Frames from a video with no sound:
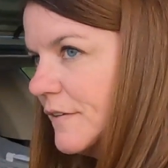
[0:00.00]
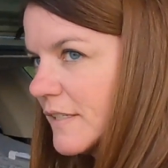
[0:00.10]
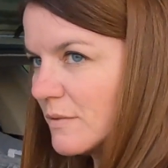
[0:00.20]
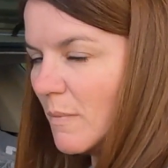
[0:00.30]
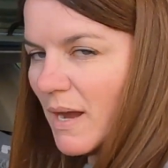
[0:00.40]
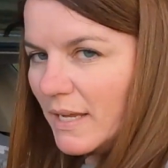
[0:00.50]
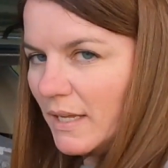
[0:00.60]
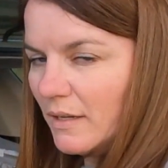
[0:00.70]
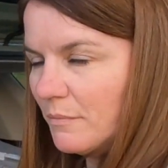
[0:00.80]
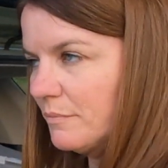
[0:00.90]
fixed
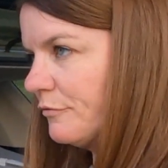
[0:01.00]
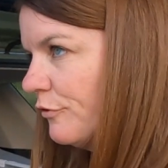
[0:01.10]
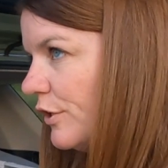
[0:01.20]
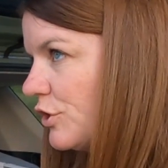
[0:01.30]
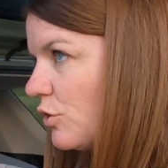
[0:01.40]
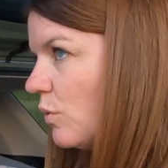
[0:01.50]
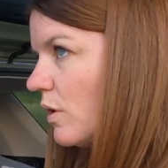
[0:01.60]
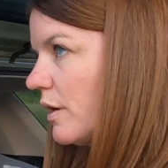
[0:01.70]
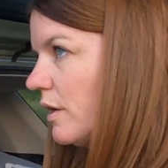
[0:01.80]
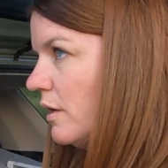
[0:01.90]
my fridge
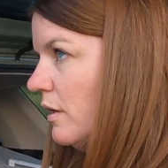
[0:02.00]
cord